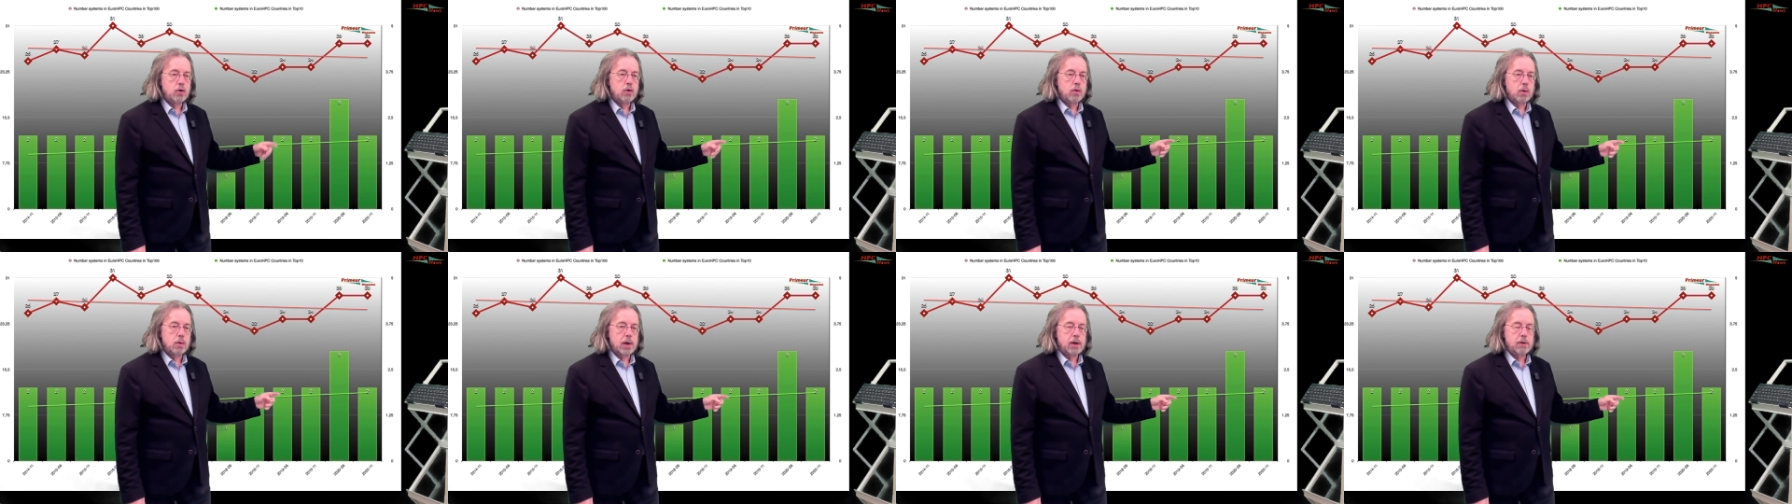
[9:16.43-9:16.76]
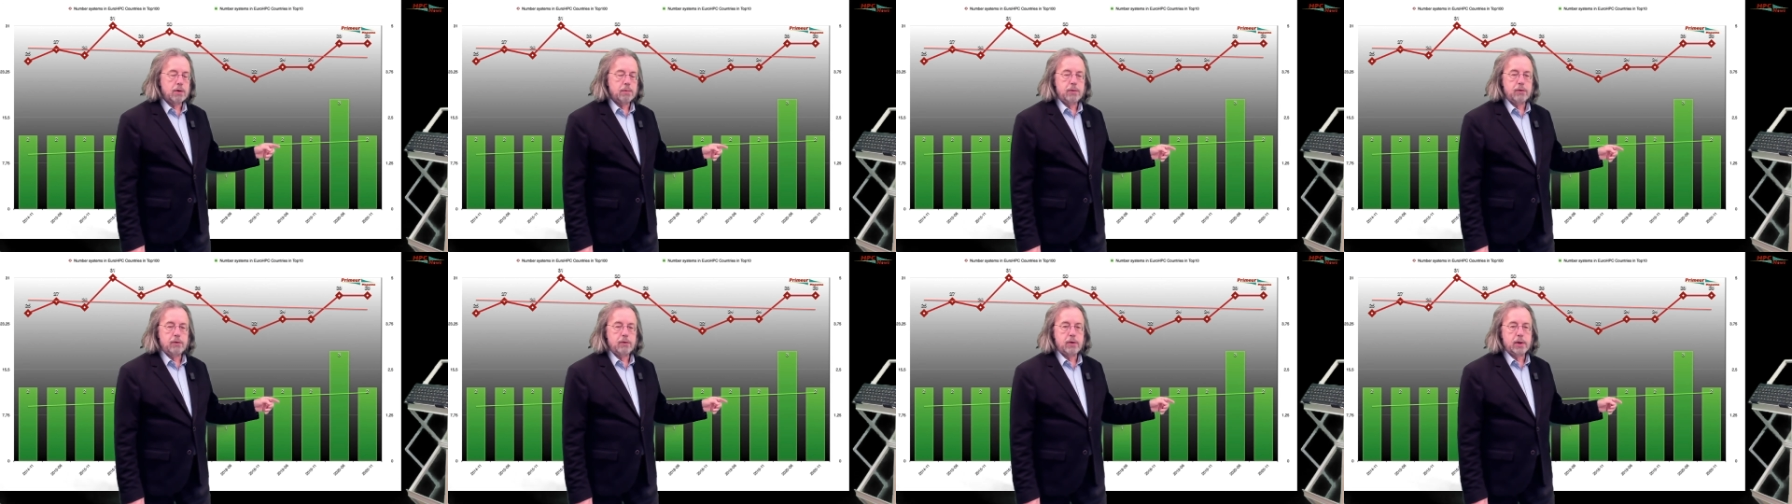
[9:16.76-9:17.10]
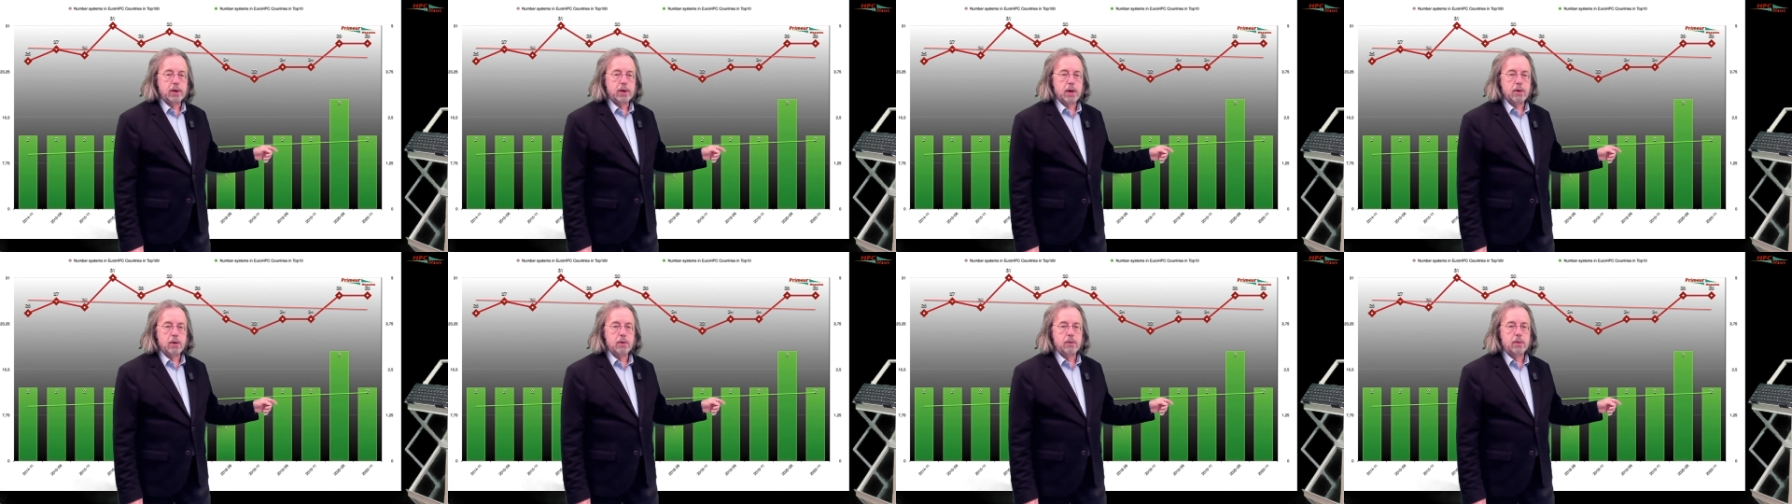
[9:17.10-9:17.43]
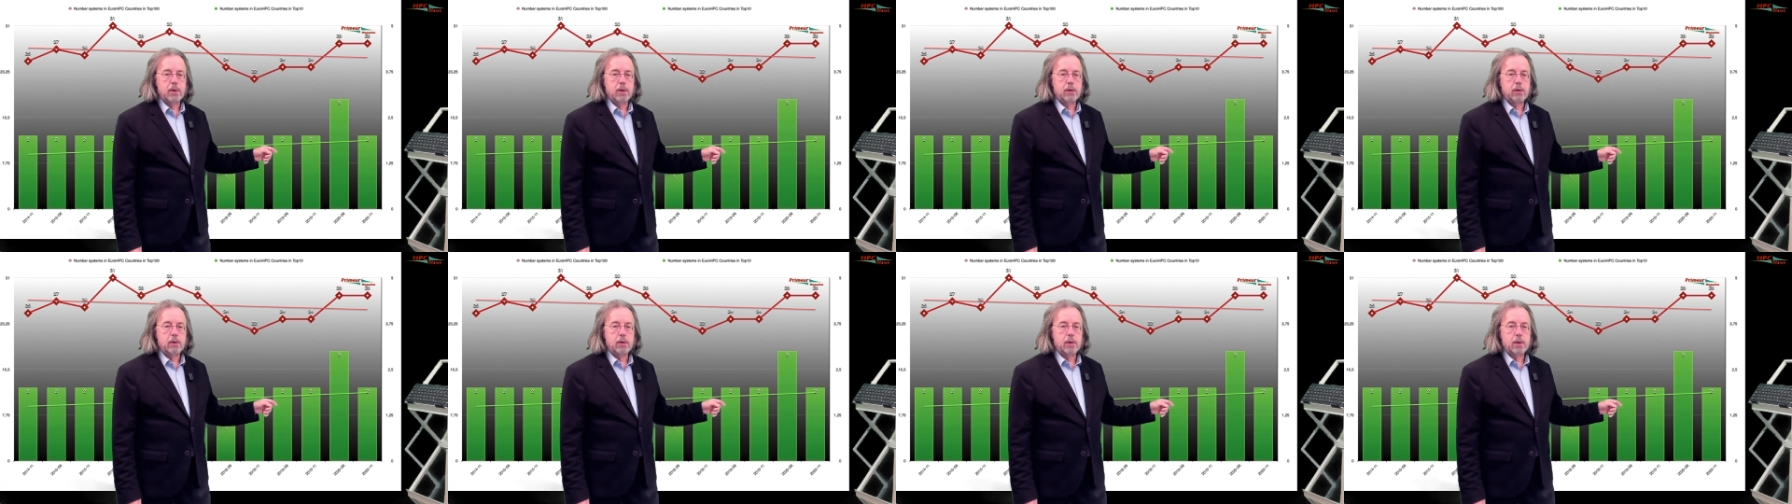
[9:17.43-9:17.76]
EuroHPC
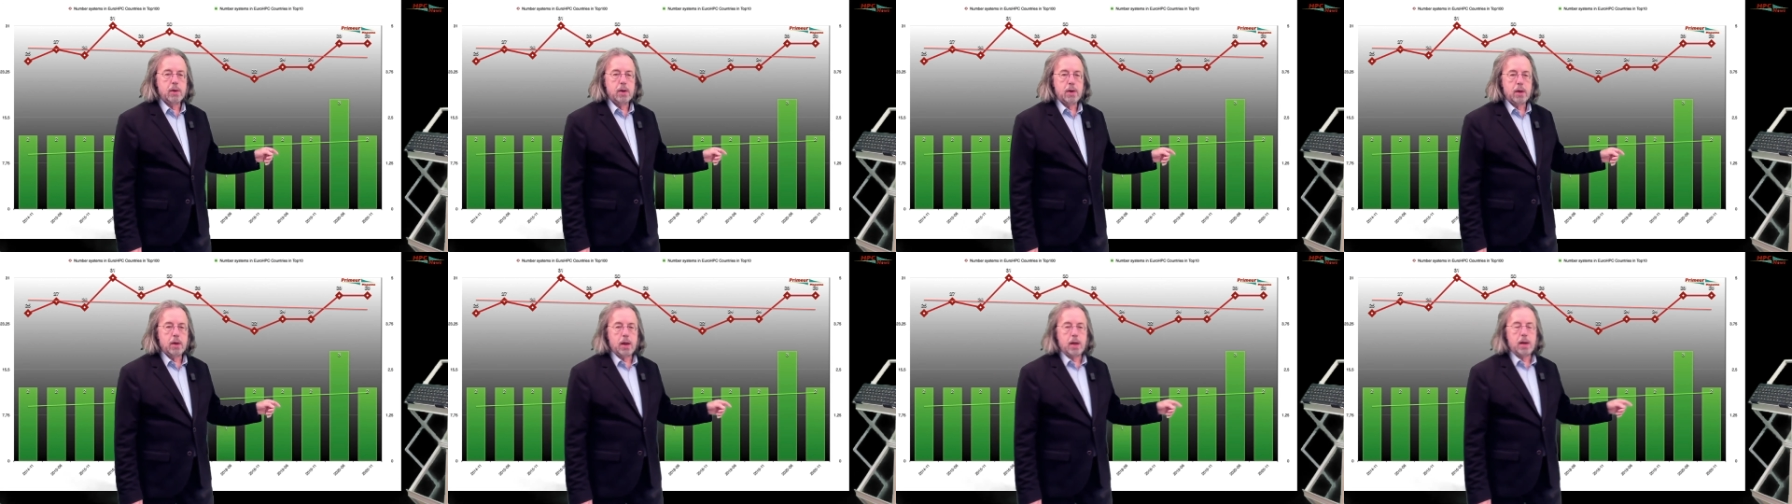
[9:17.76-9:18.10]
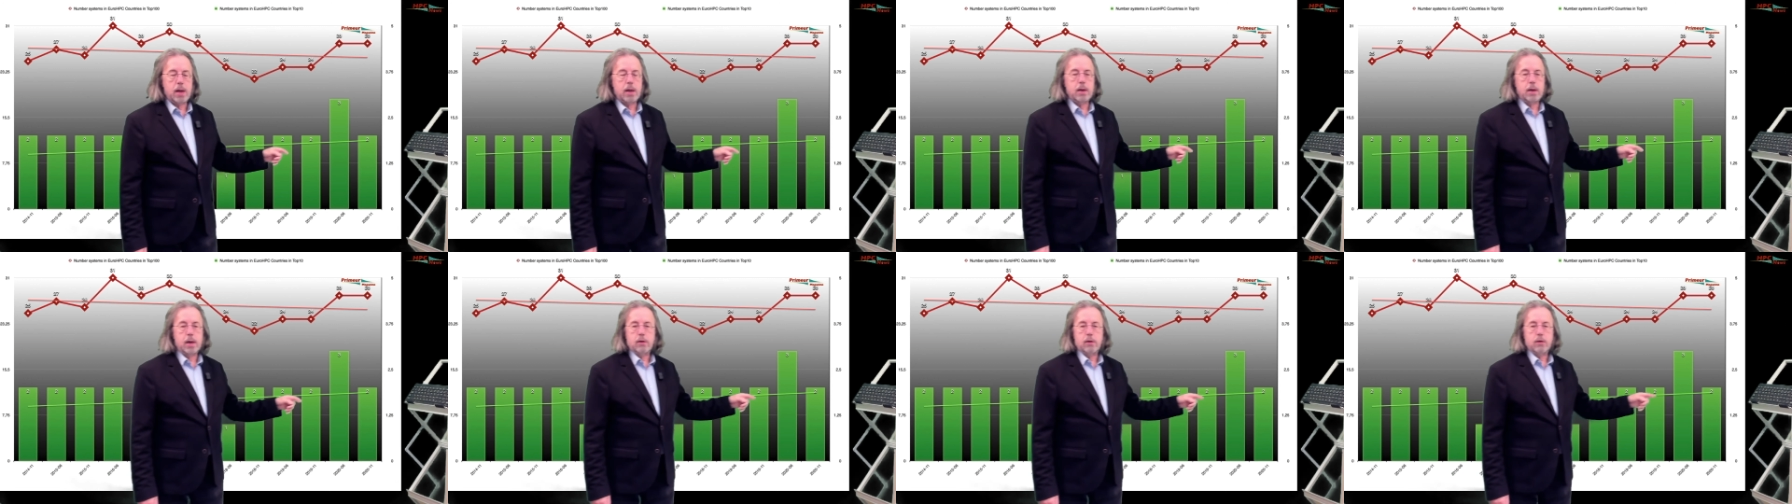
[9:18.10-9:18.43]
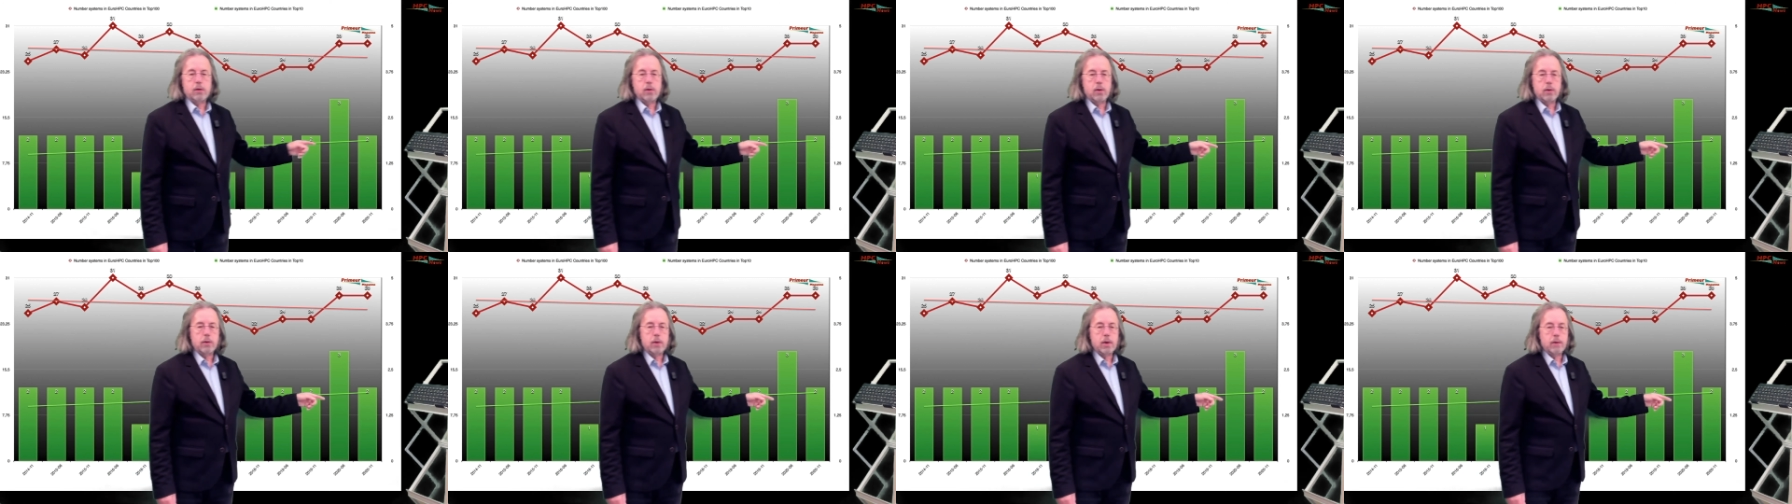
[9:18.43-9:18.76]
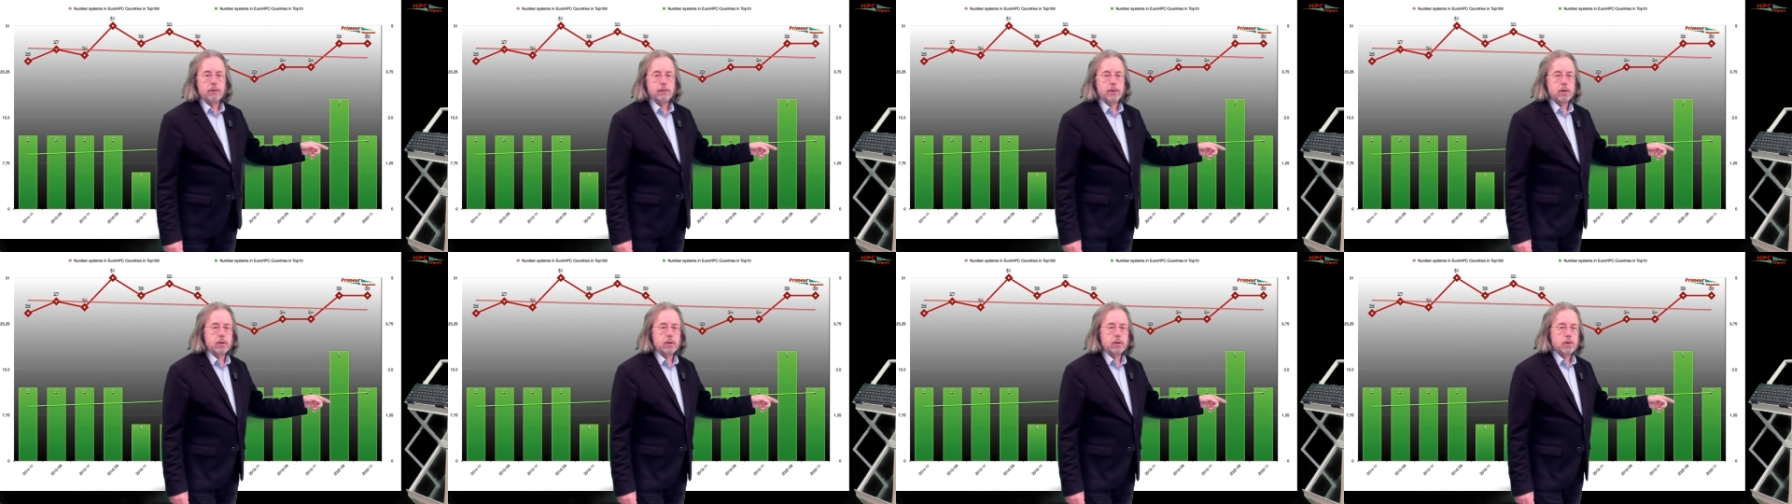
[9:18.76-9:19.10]
countries, and it's not
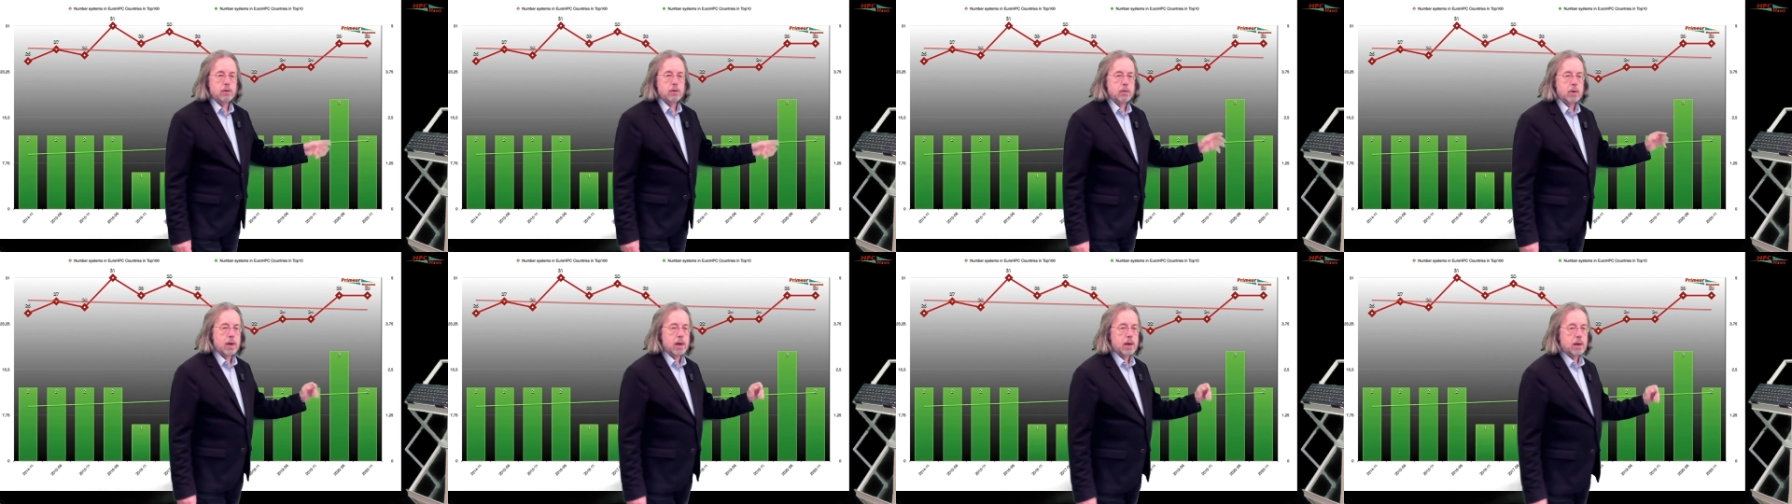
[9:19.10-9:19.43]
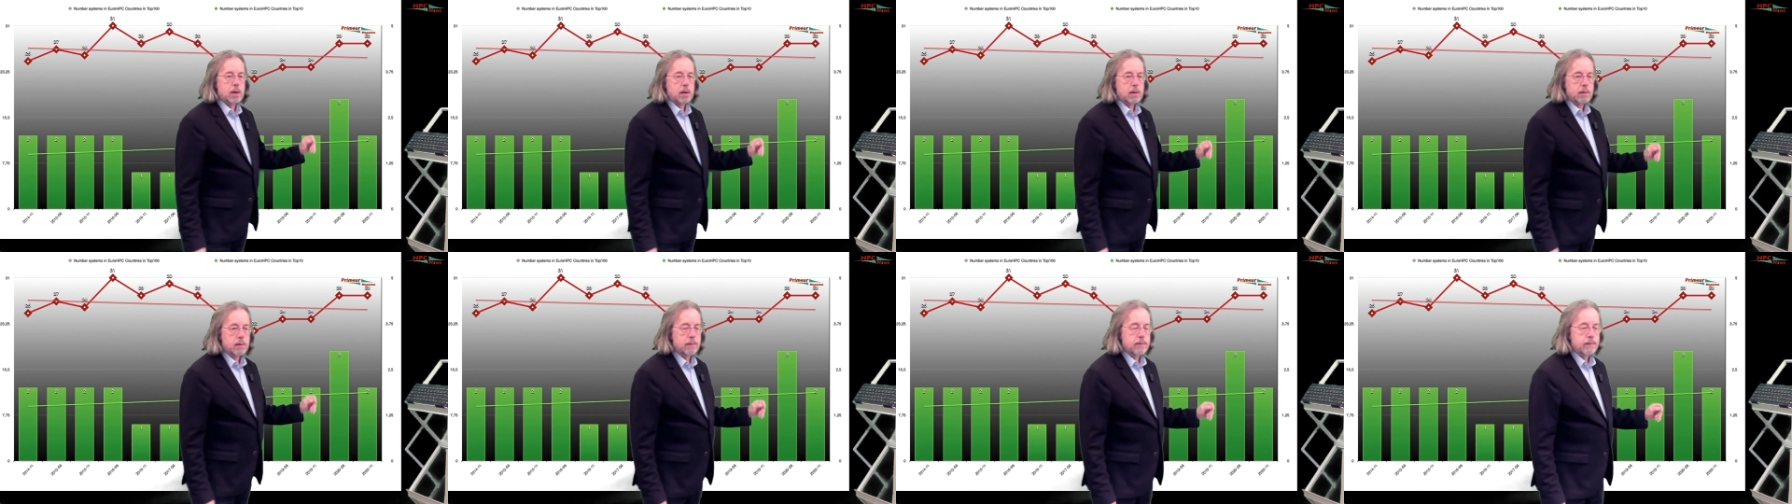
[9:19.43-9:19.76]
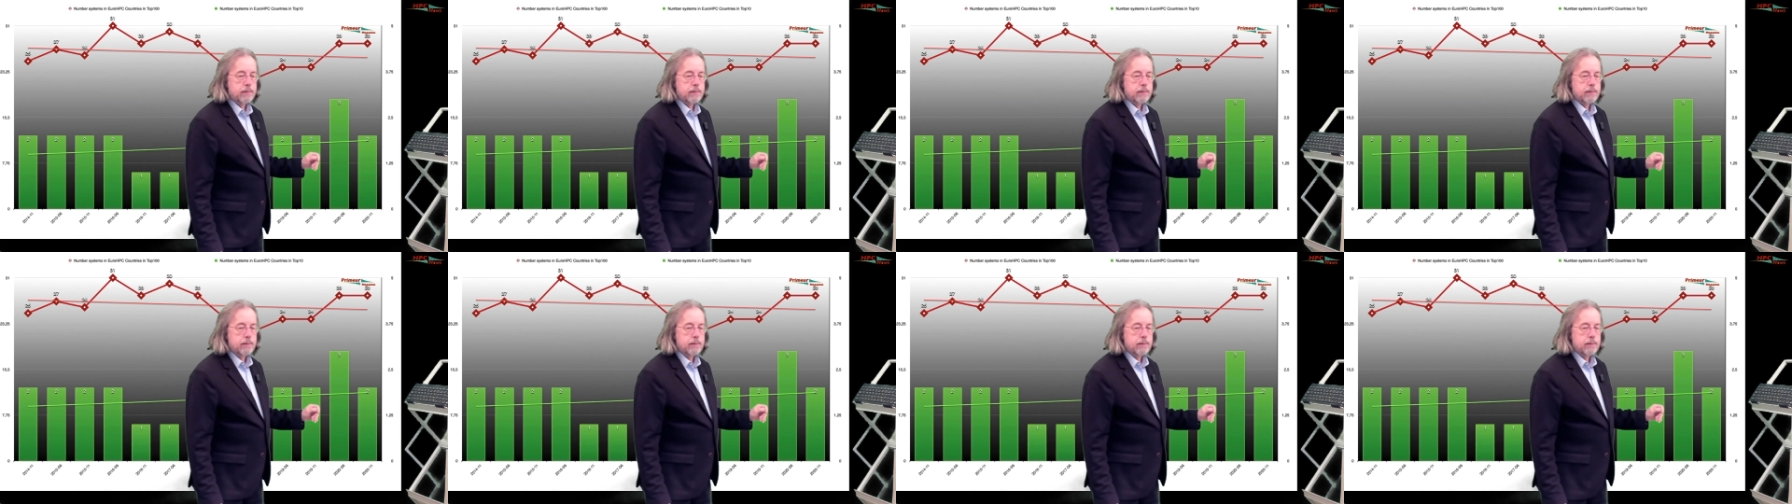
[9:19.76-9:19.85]
different today.